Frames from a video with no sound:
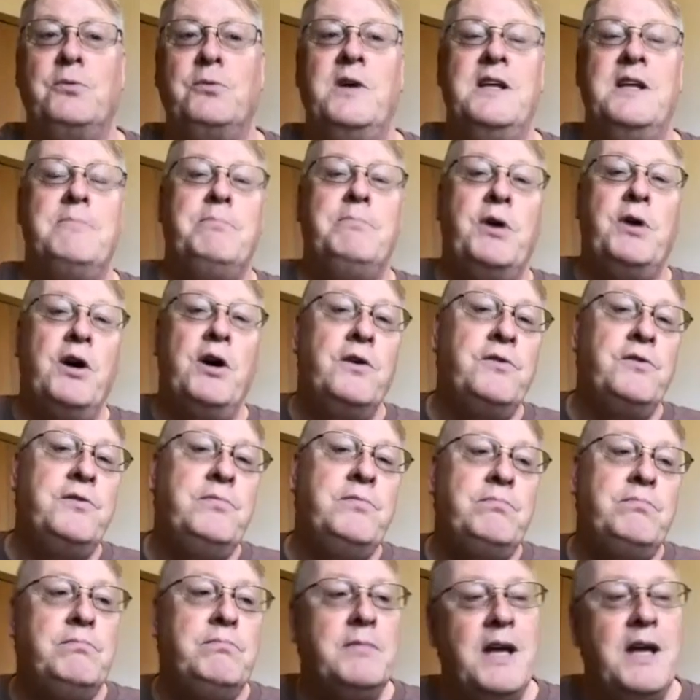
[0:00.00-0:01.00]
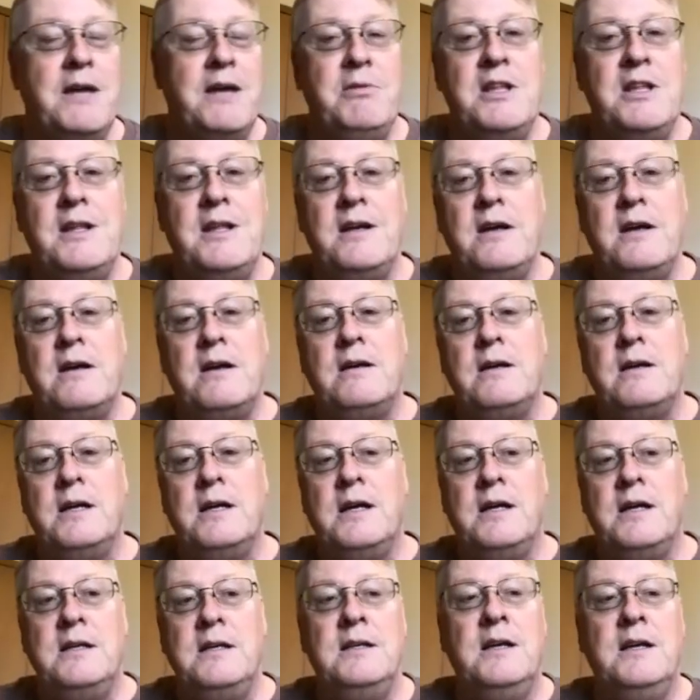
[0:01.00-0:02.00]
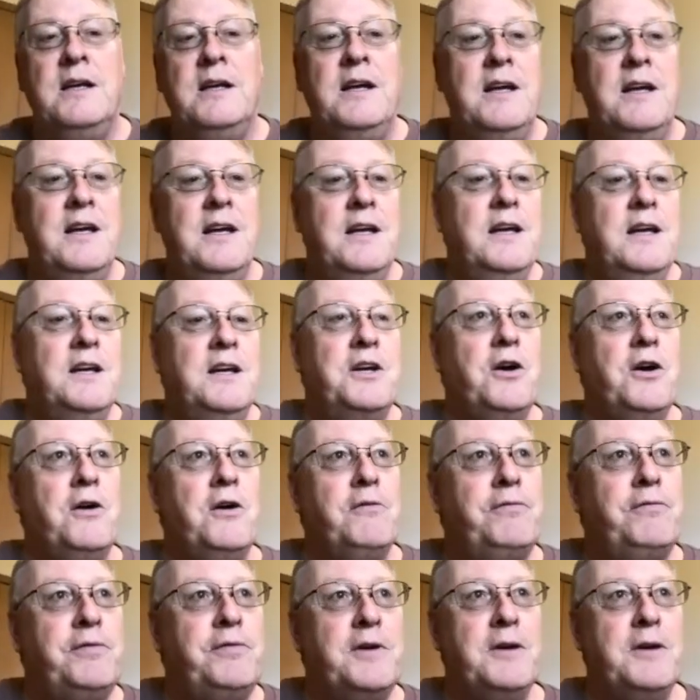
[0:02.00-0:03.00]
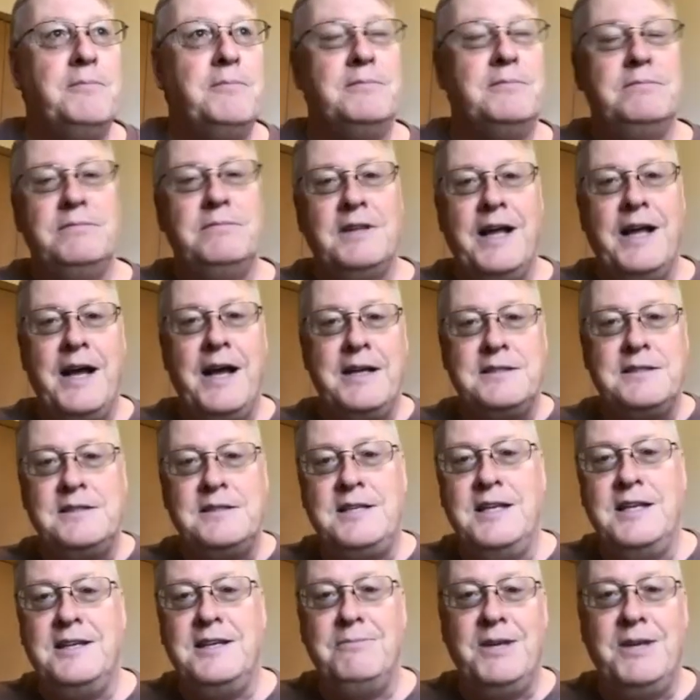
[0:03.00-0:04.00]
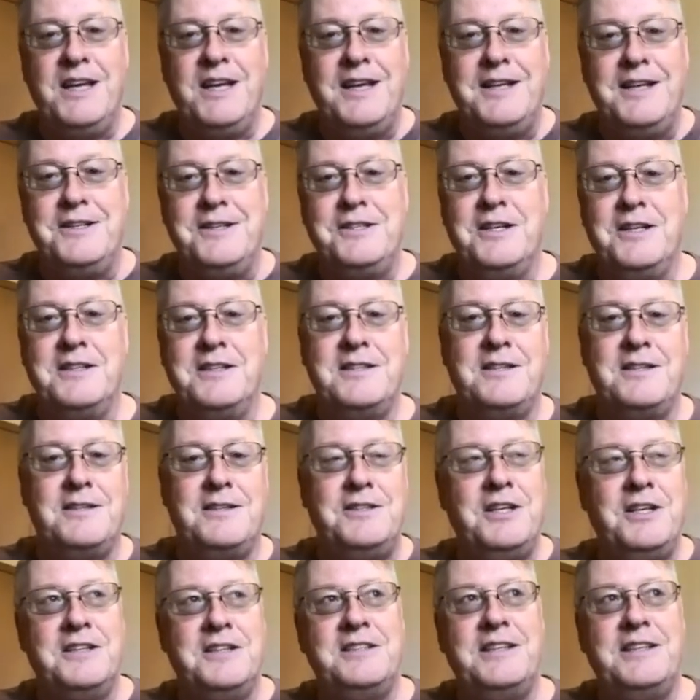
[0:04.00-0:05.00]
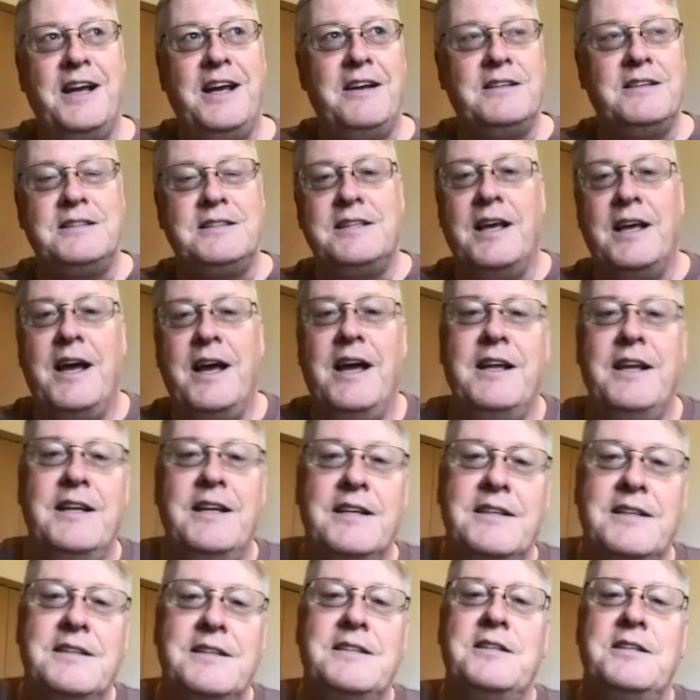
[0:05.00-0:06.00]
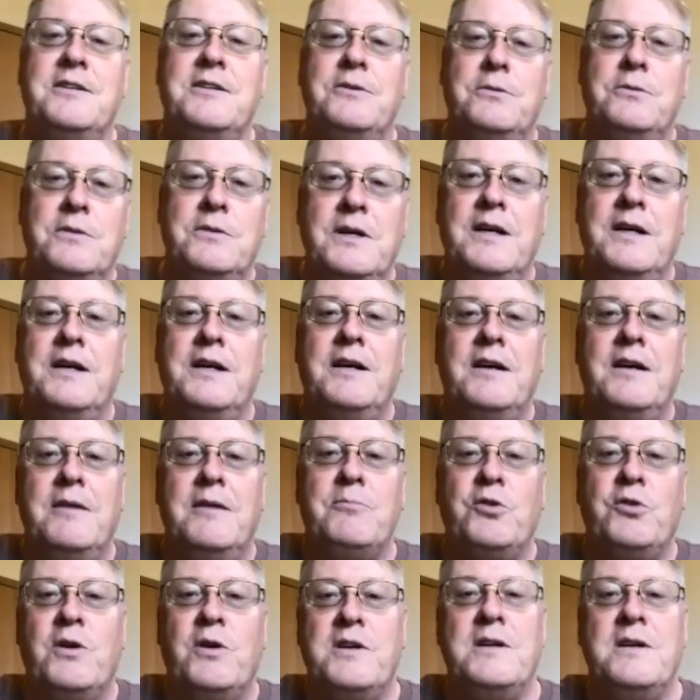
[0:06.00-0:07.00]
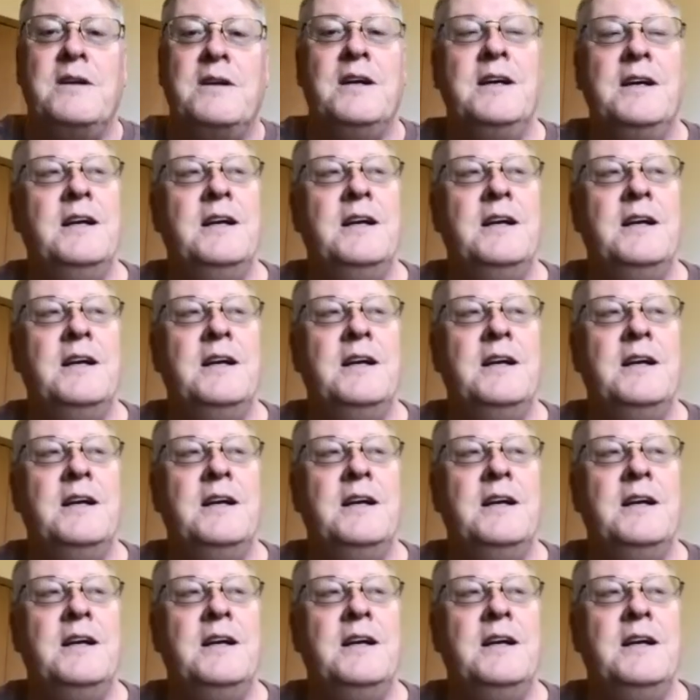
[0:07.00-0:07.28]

win both, maybe they're go from last team in just outside into a more